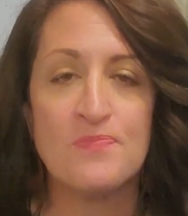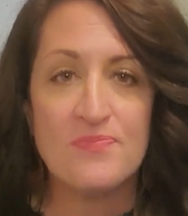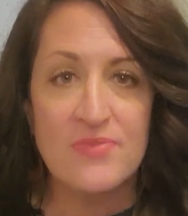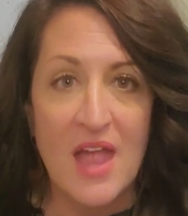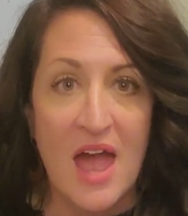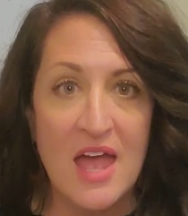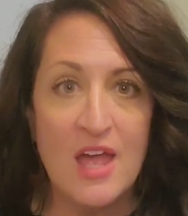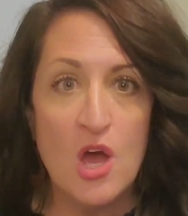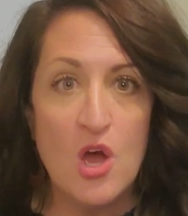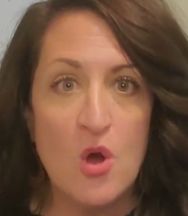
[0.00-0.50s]

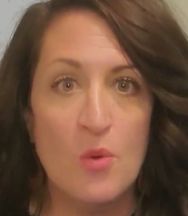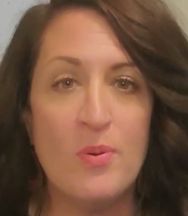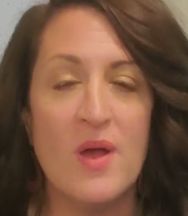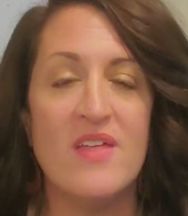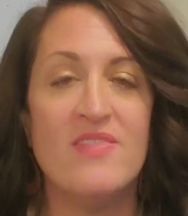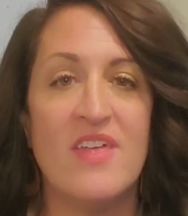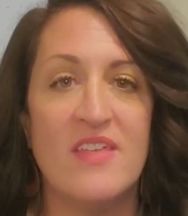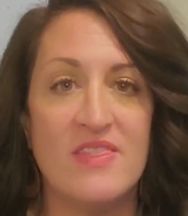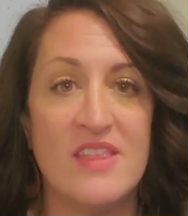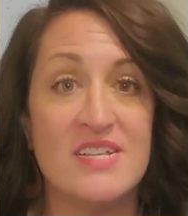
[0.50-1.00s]
I hope
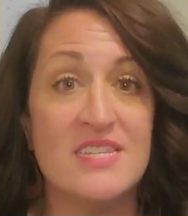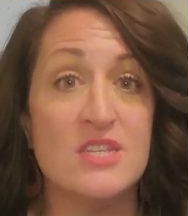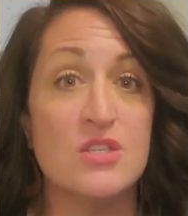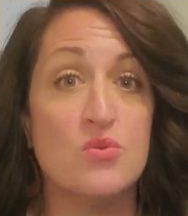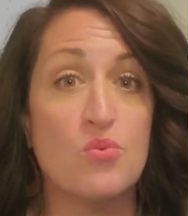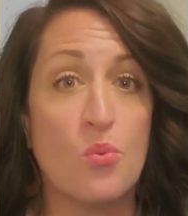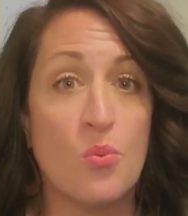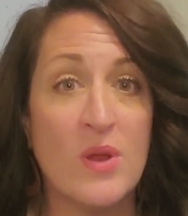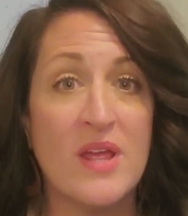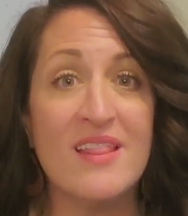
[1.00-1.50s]
that this is
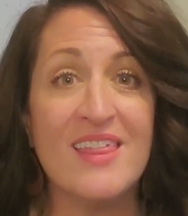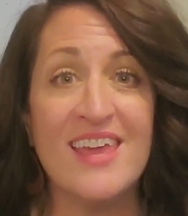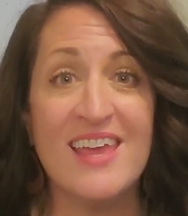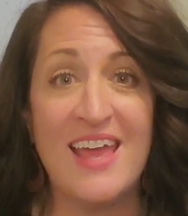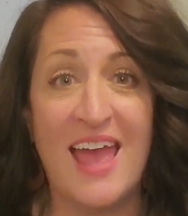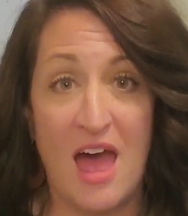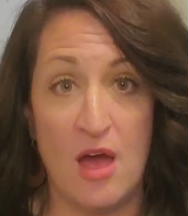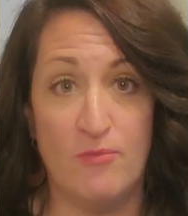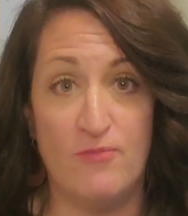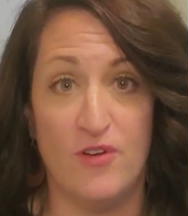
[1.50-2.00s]
really
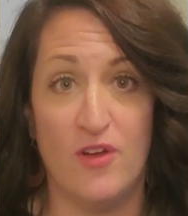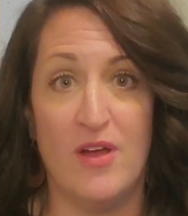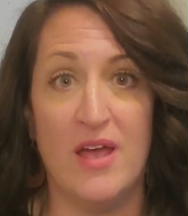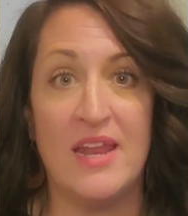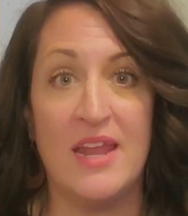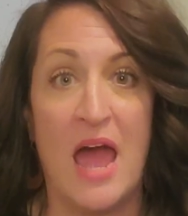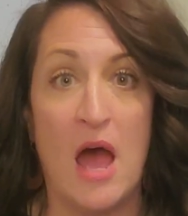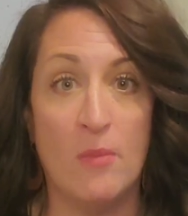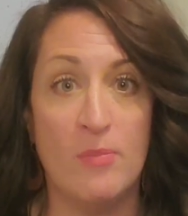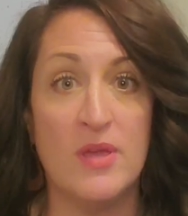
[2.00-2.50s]
helpful
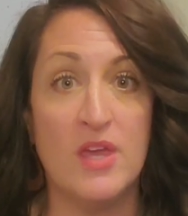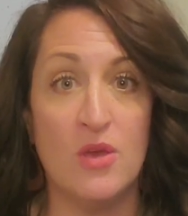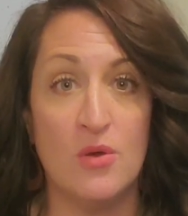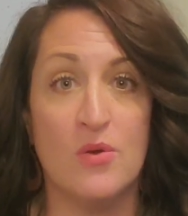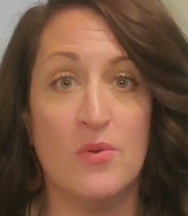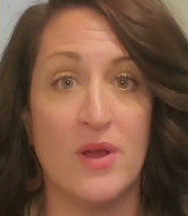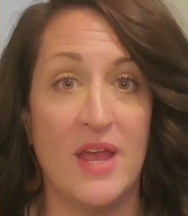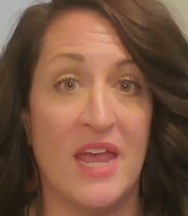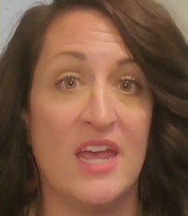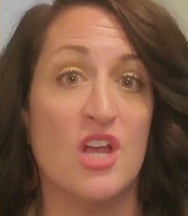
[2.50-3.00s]
in helping you
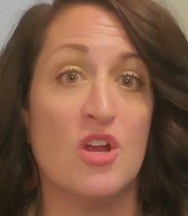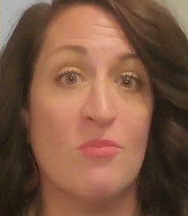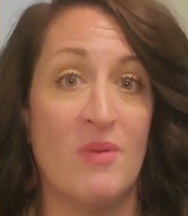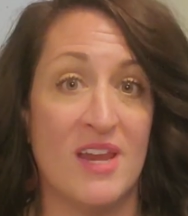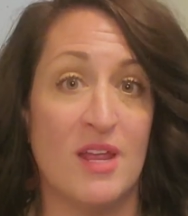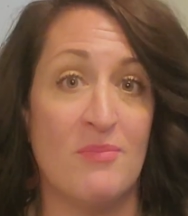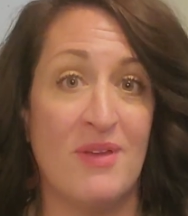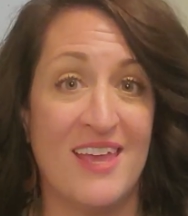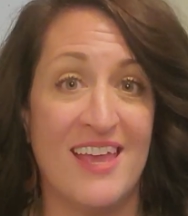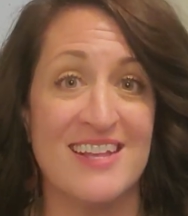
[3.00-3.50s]
create your
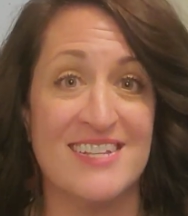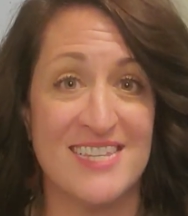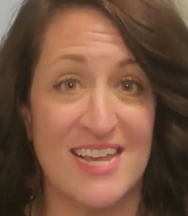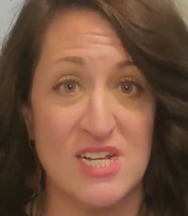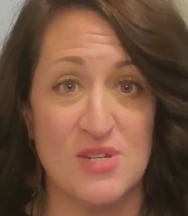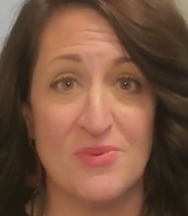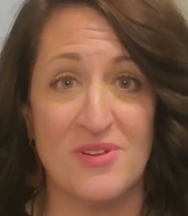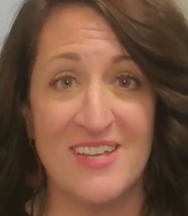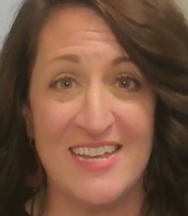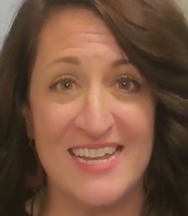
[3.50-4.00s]
money-making
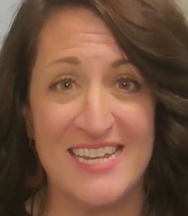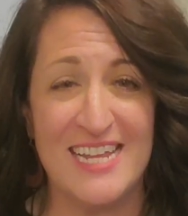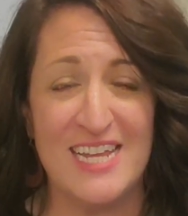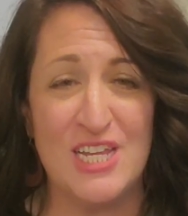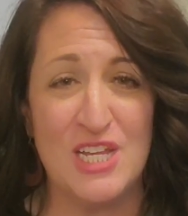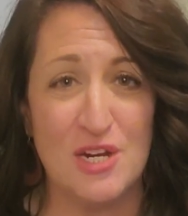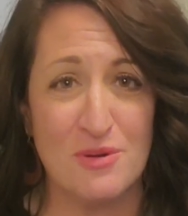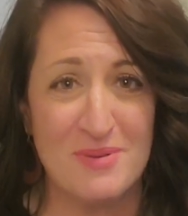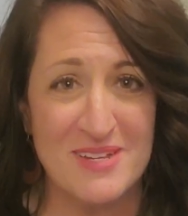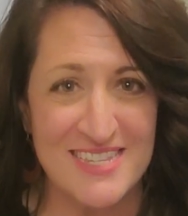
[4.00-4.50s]
schedule in
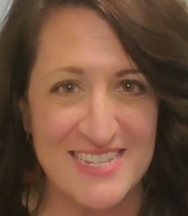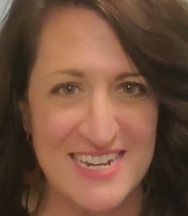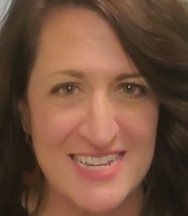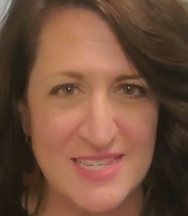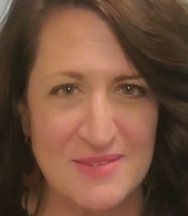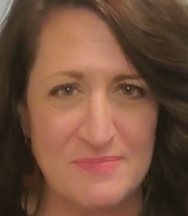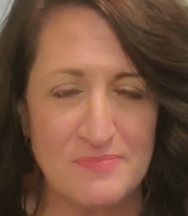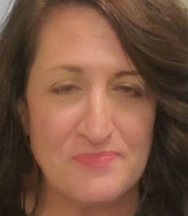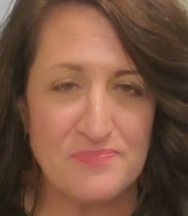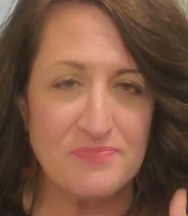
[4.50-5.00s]
your business.